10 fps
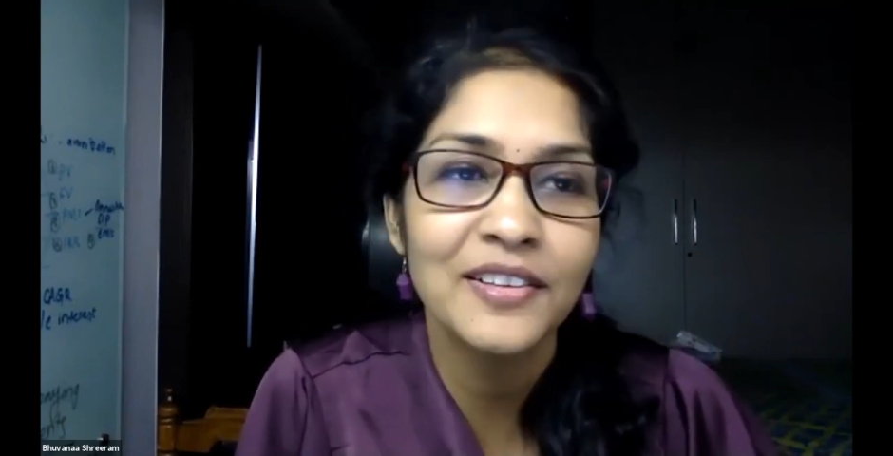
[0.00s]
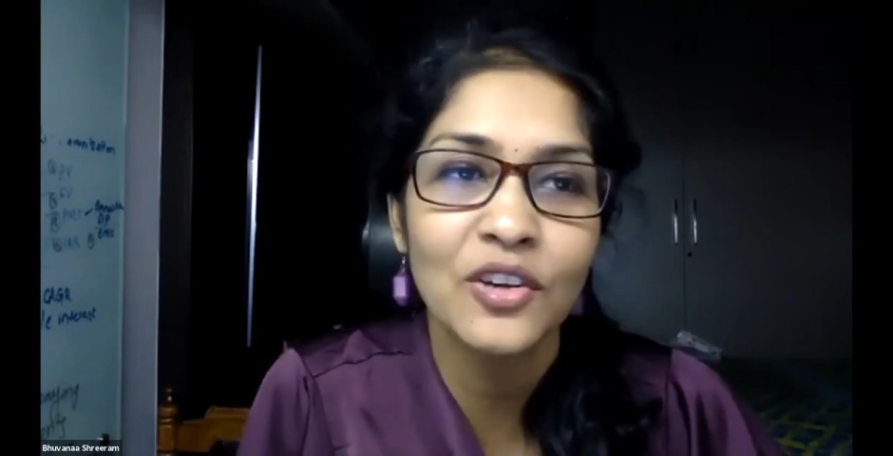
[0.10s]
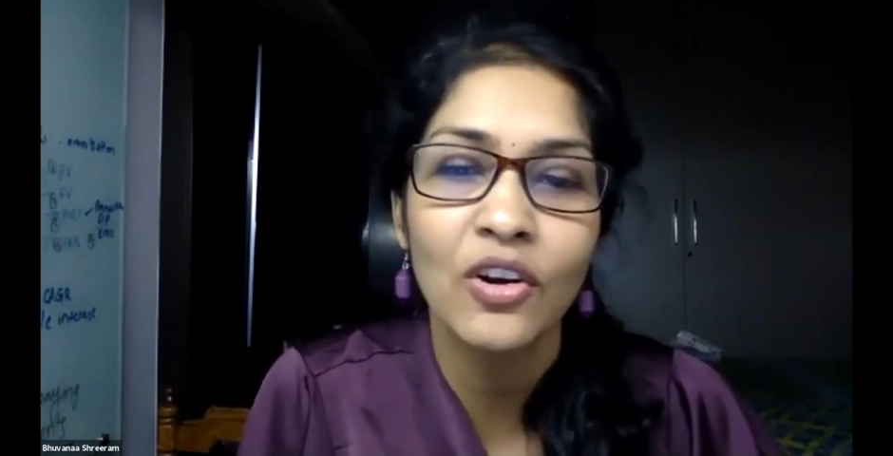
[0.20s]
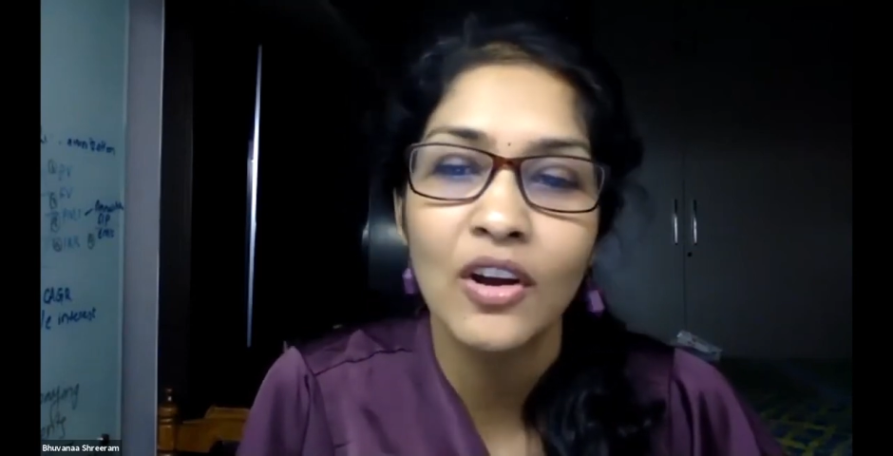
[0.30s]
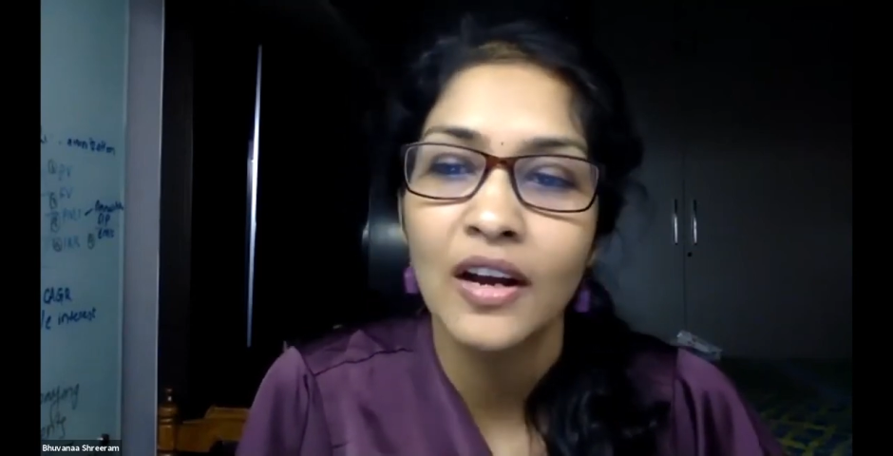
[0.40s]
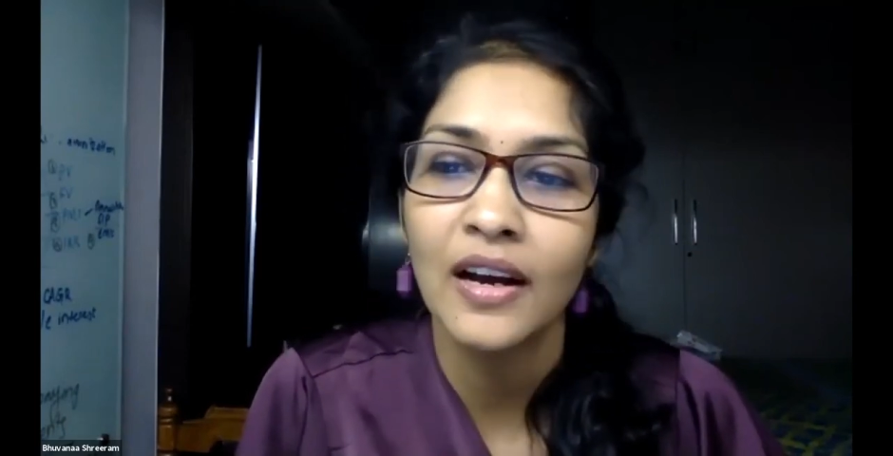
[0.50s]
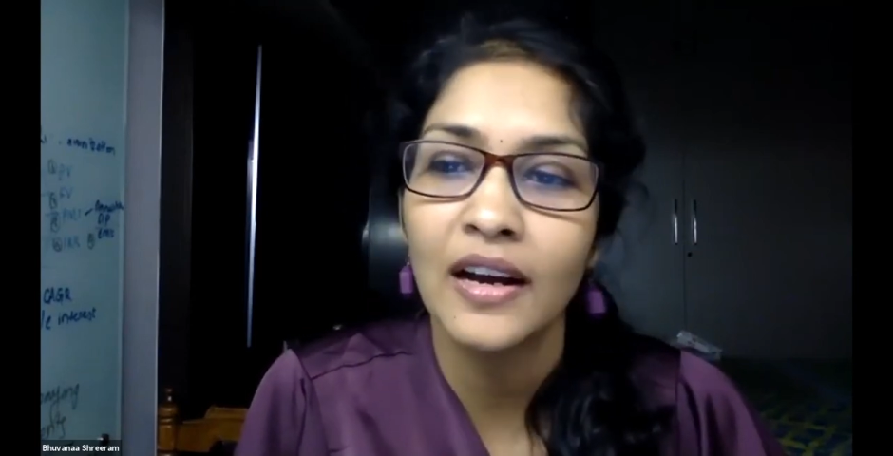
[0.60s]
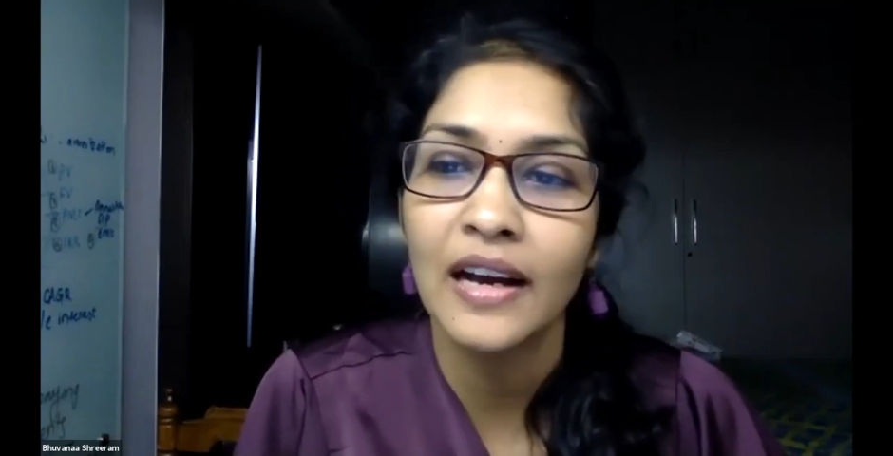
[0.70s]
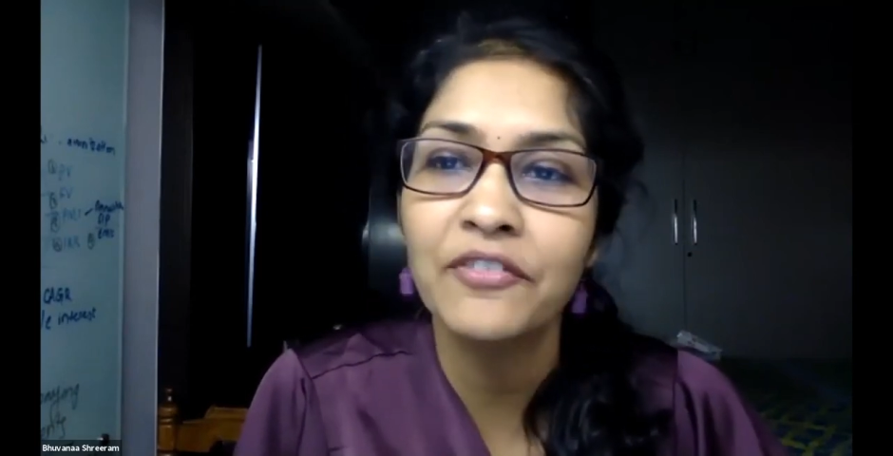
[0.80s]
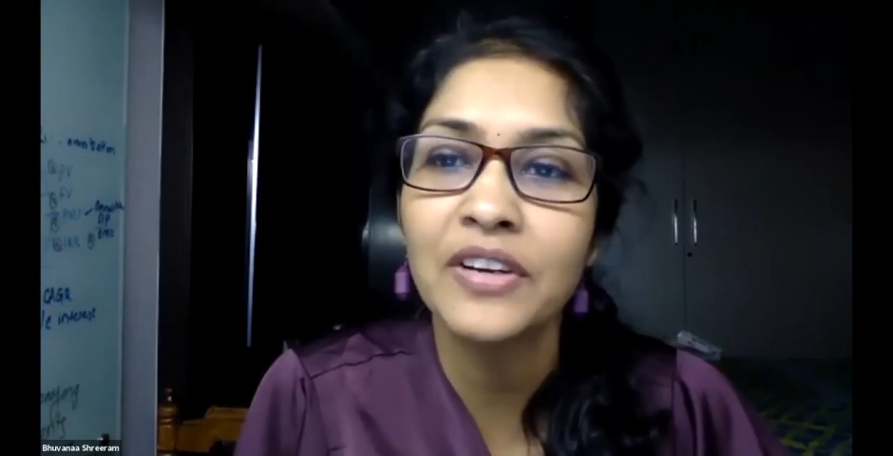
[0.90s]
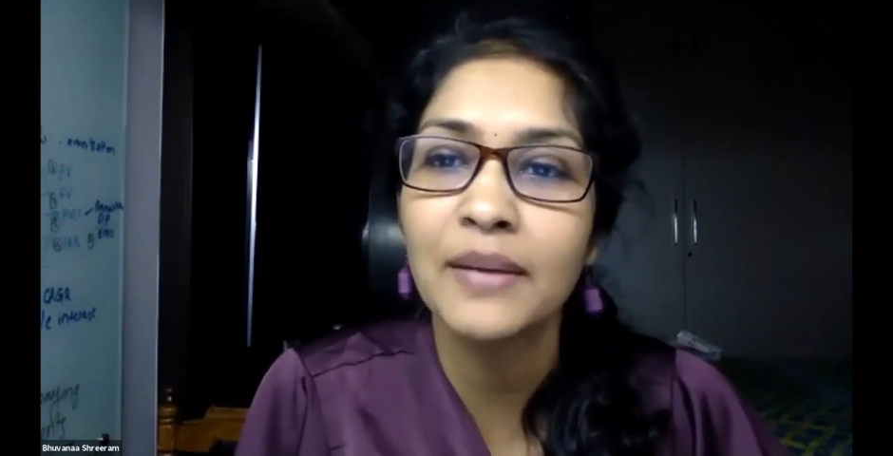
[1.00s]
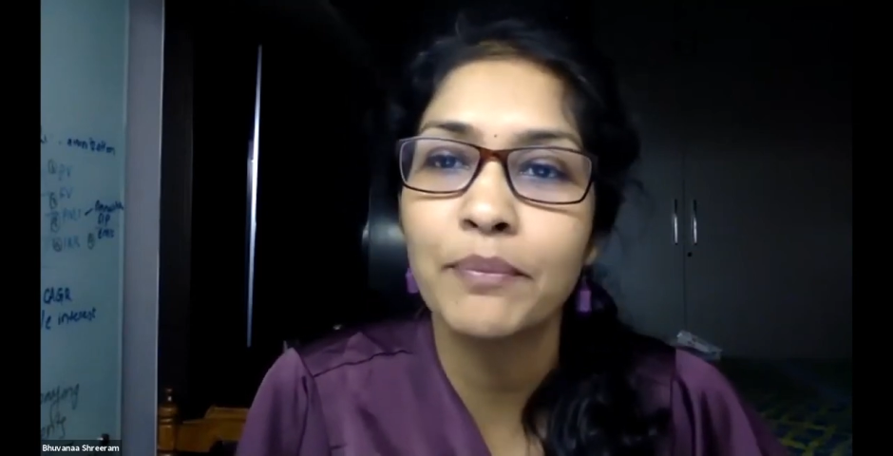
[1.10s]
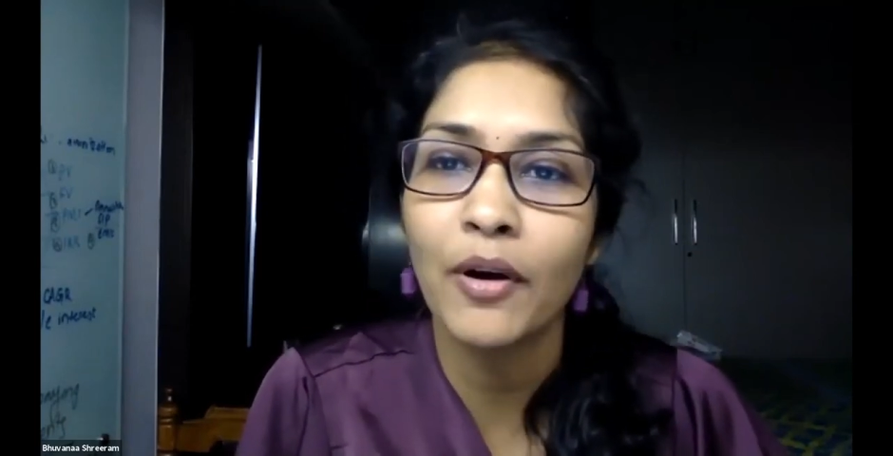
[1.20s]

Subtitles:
So every